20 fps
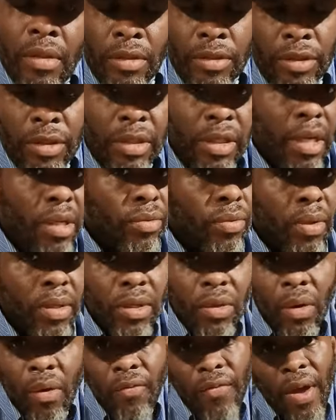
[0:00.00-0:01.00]
then guess what?
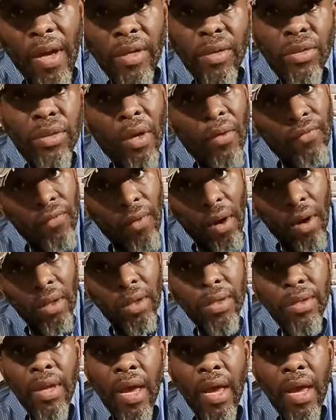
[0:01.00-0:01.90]
You're going to find yourself falling